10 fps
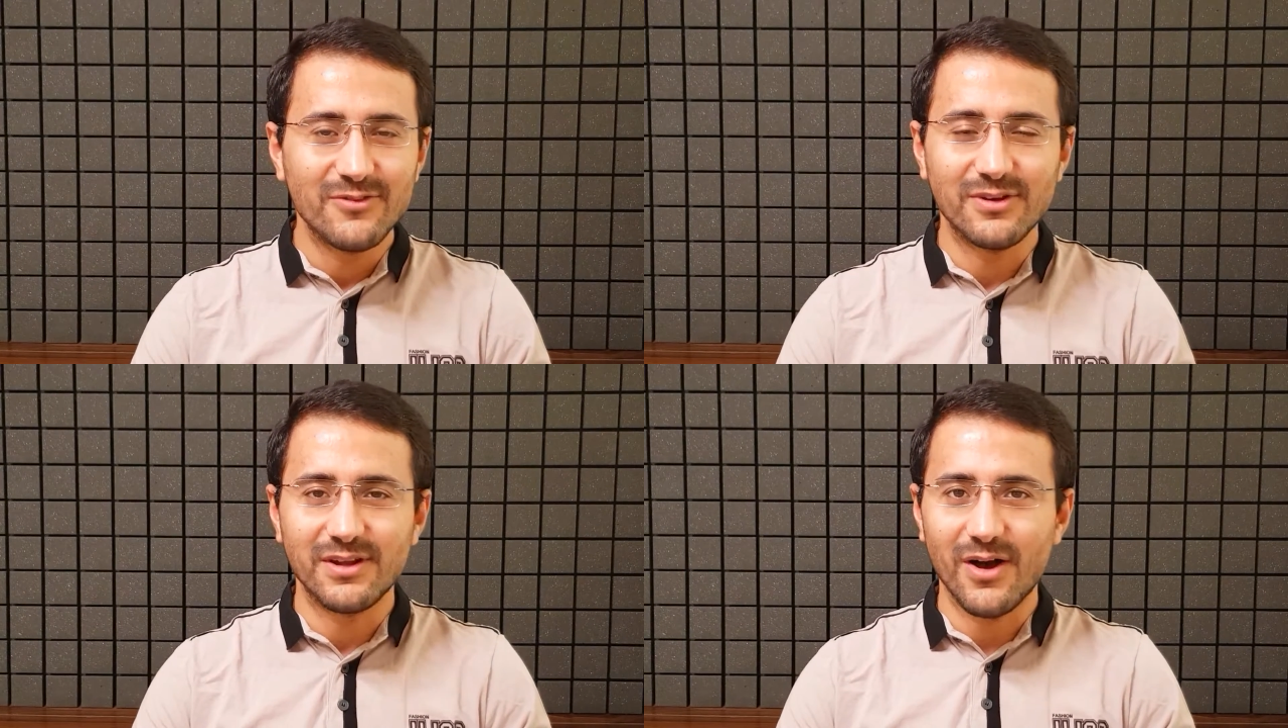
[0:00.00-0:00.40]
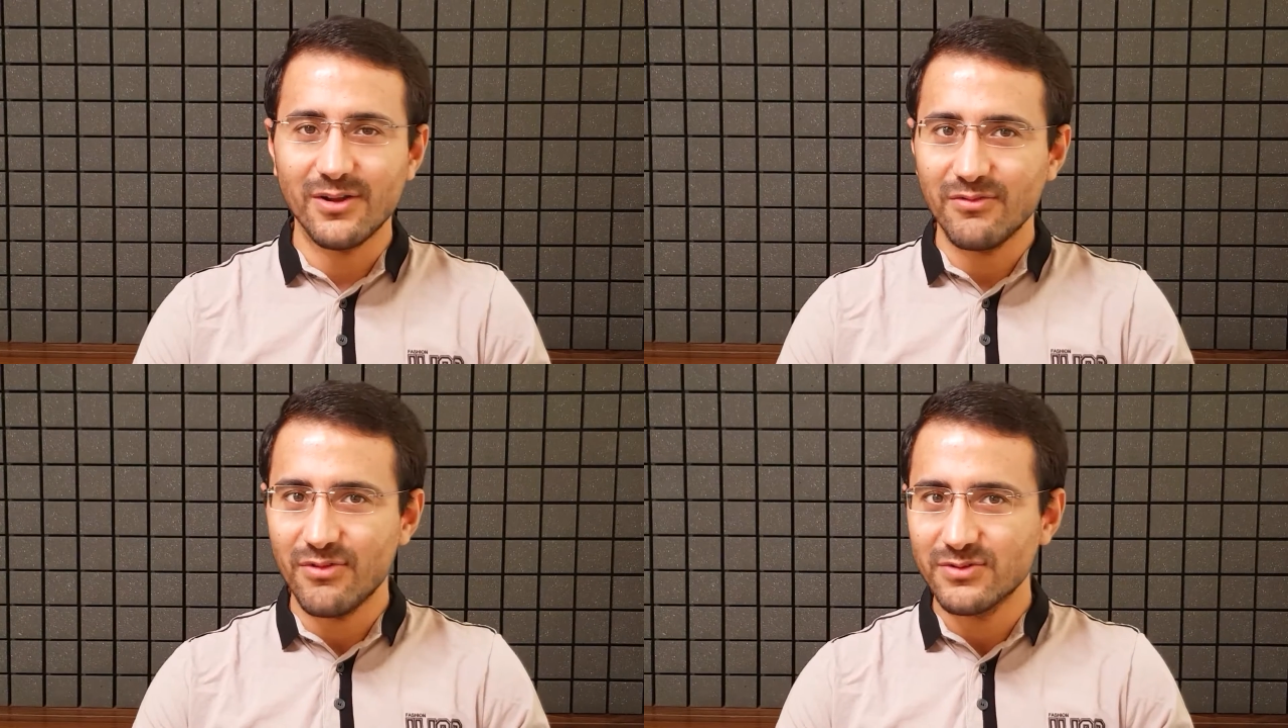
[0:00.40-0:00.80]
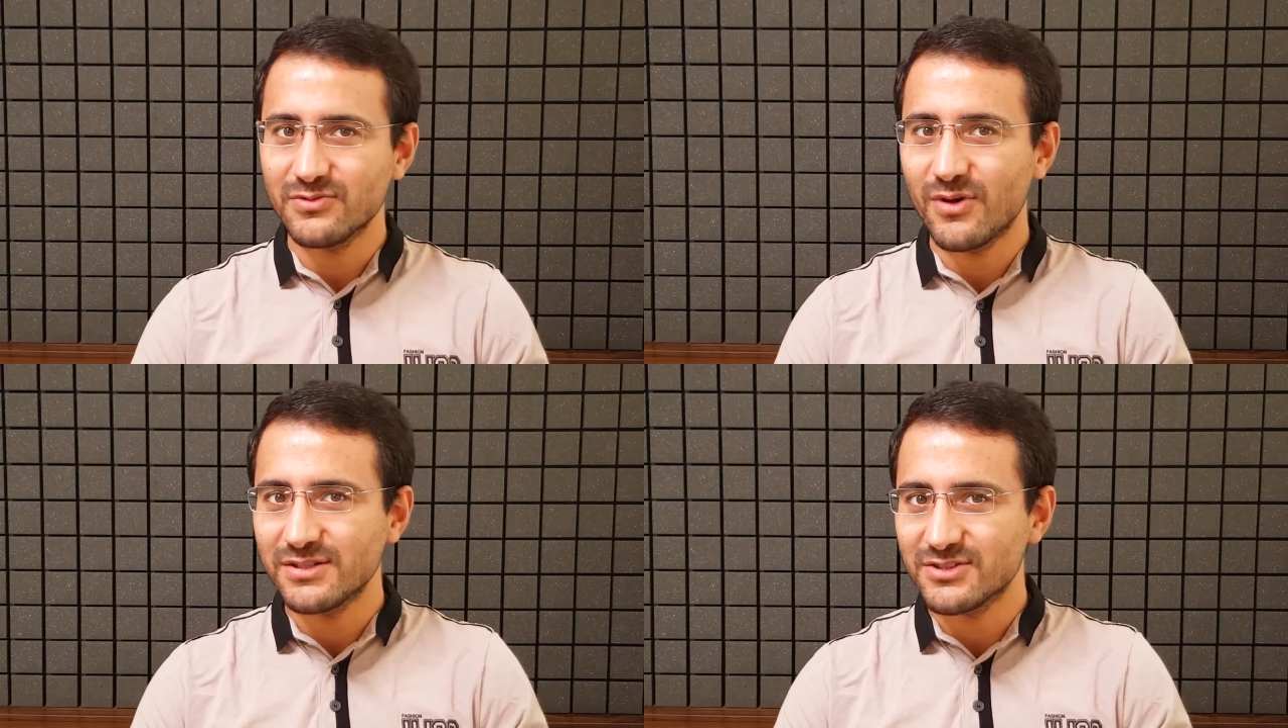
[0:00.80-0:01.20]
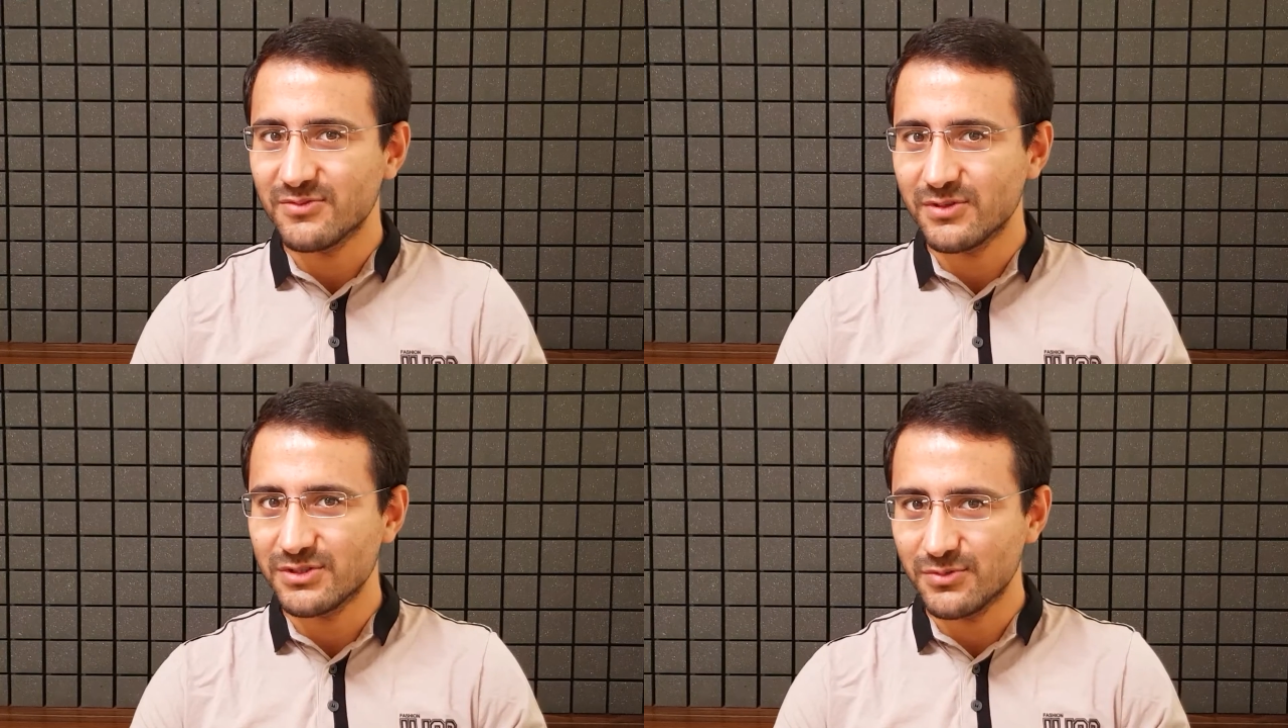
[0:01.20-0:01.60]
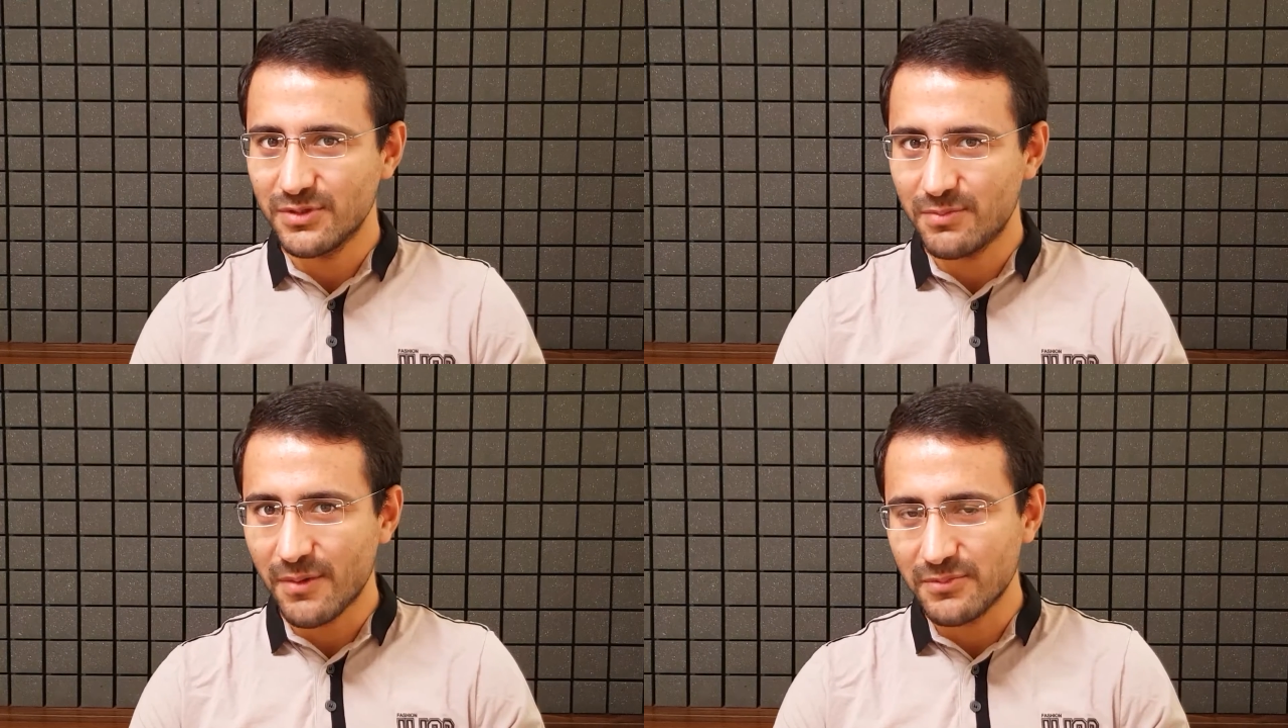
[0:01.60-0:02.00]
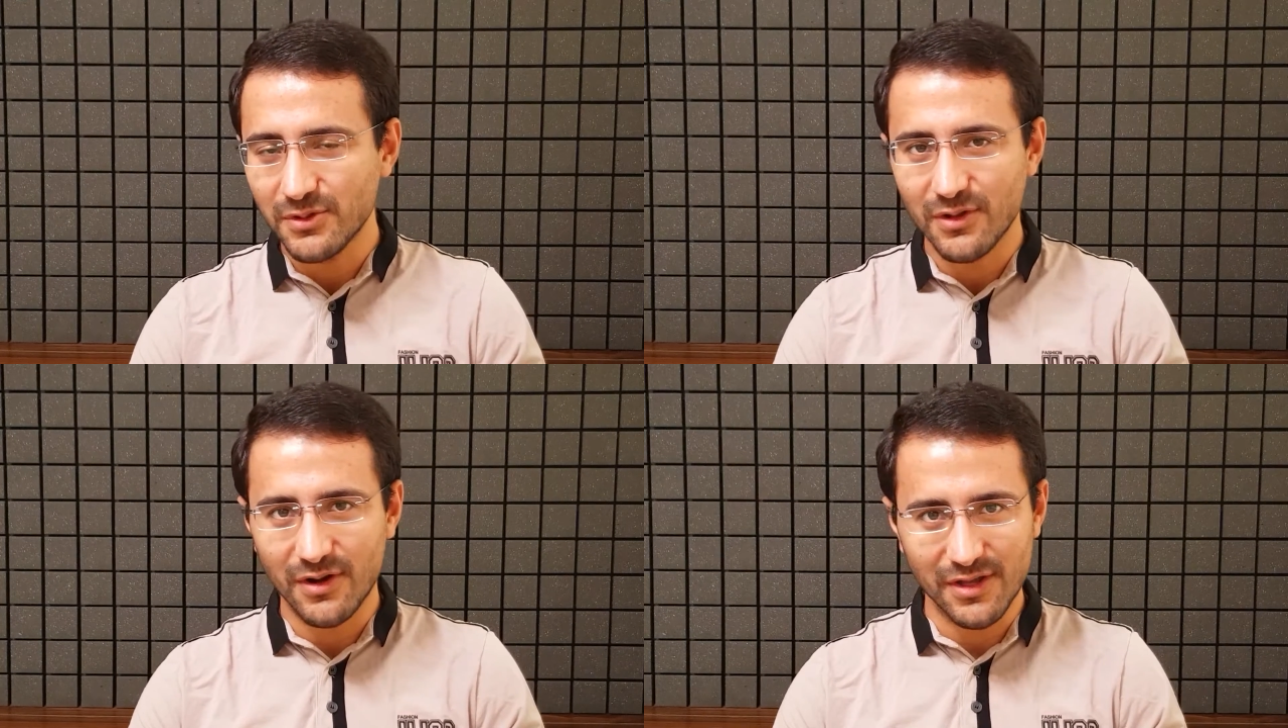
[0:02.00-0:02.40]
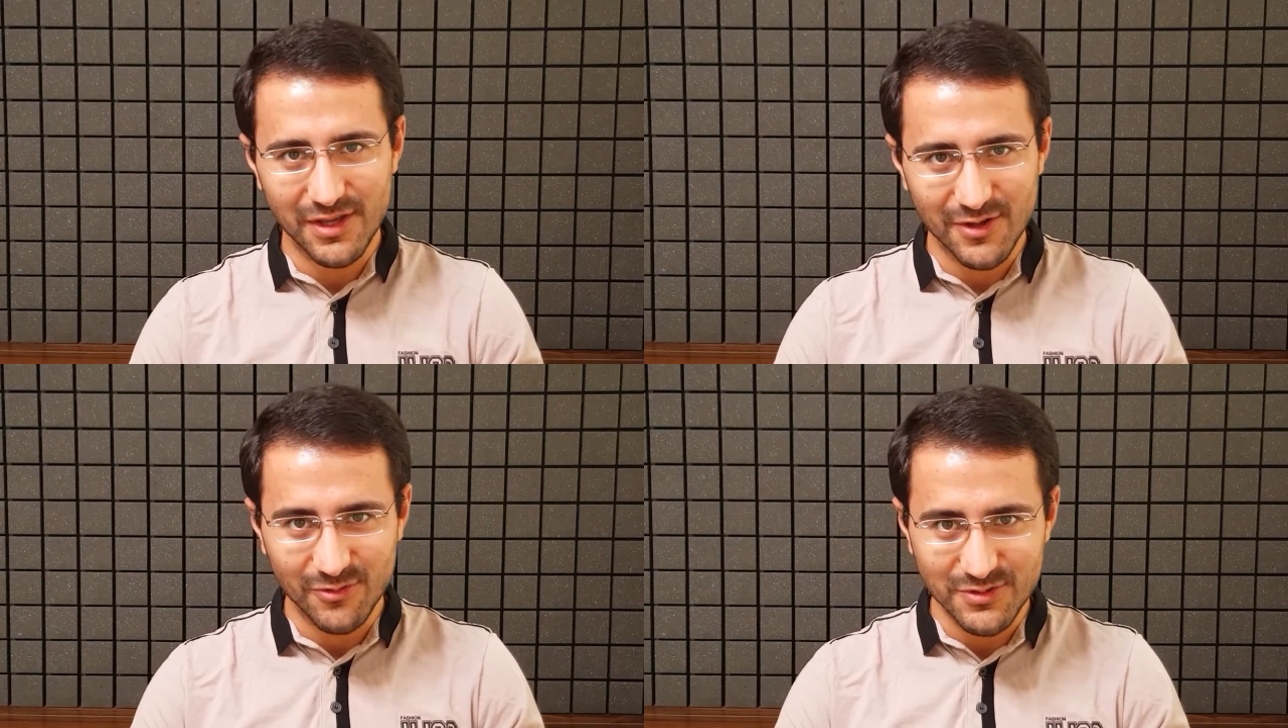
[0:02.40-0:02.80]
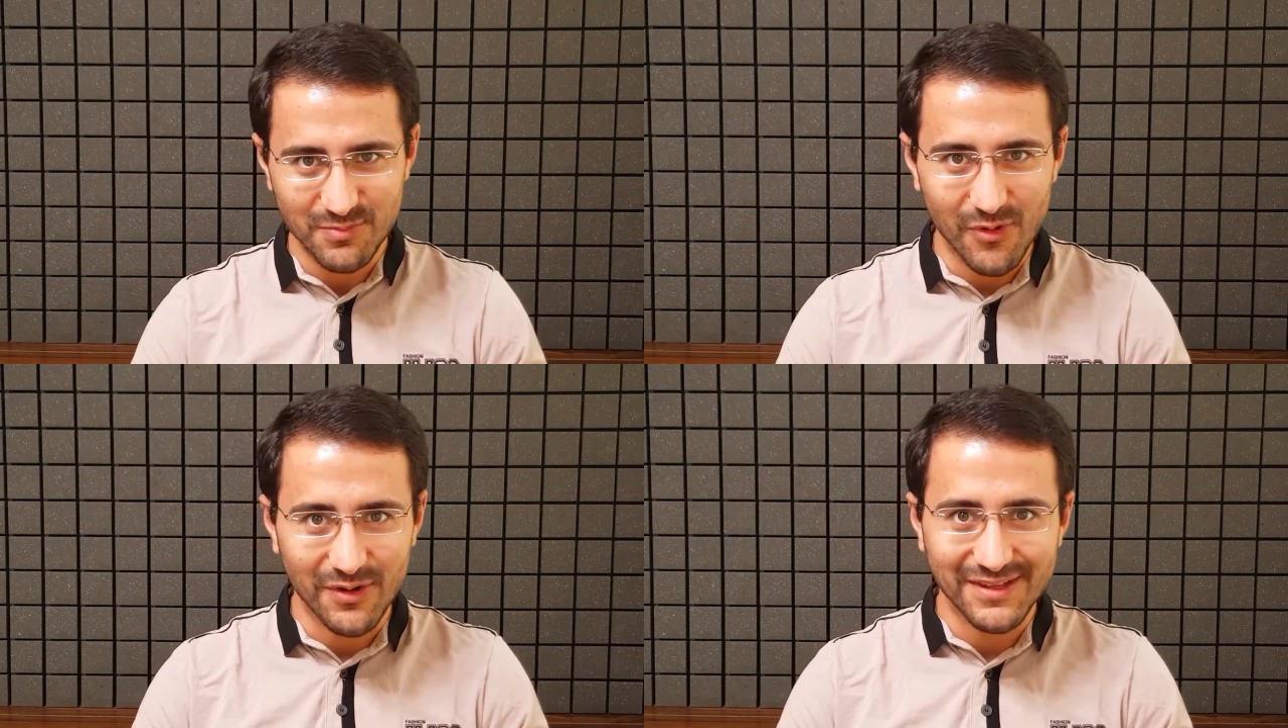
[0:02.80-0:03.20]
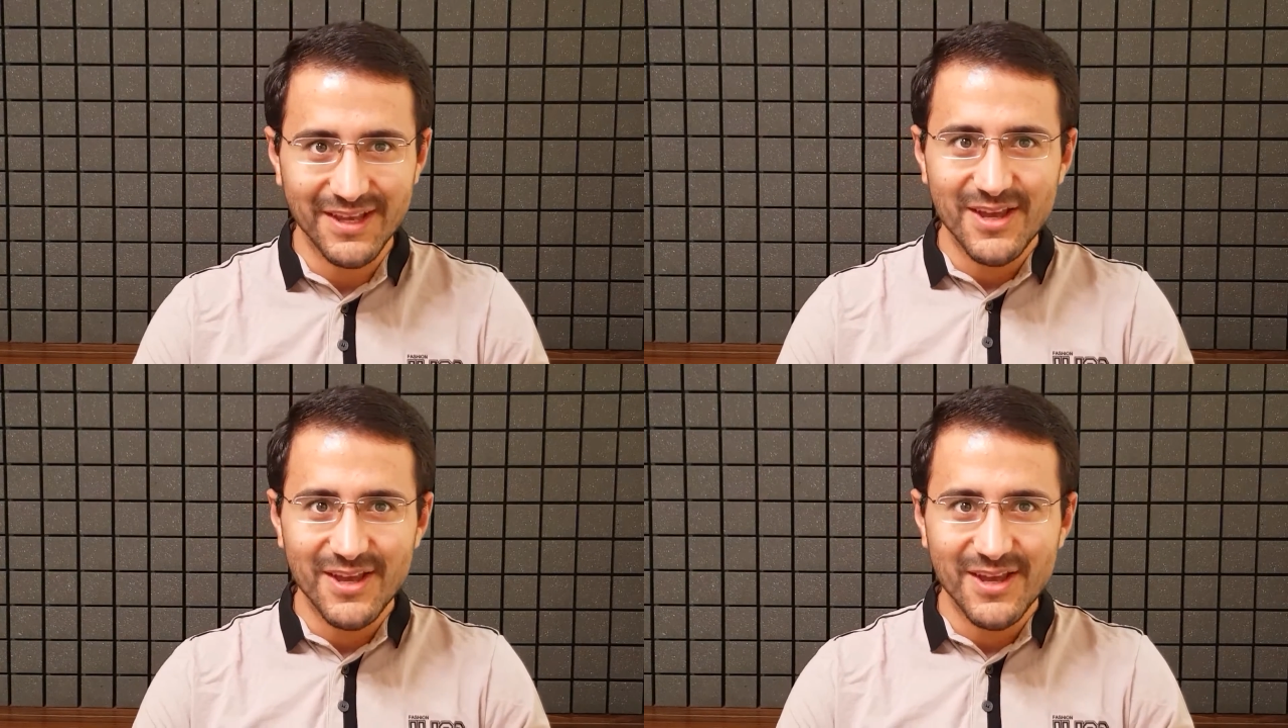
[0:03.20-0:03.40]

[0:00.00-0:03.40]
When all of those want someone to be popular, a hero is born.